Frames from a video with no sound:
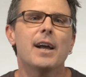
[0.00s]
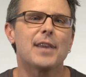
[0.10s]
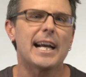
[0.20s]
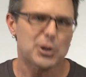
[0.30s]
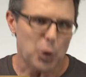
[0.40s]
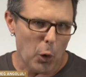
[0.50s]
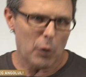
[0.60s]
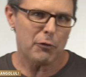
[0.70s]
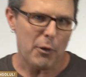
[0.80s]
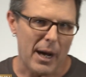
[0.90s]
that's all
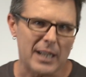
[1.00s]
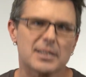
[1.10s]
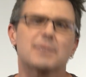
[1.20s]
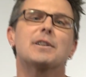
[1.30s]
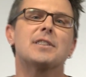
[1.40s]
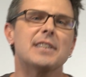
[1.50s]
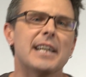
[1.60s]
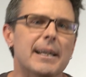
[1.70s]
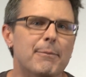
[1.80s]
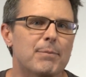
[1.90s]
from us for
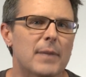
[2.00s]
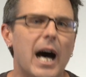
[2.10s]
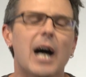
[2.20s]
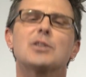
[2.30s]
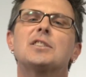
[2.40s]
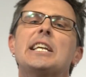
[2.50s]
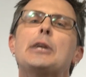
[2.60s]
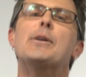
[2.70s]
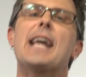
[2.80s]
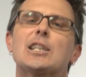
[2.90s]
today. I'll see
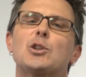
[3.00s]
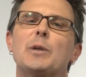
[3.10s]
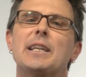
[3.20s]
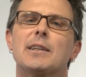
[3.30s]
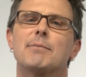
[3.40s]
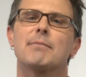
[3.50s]
you next week.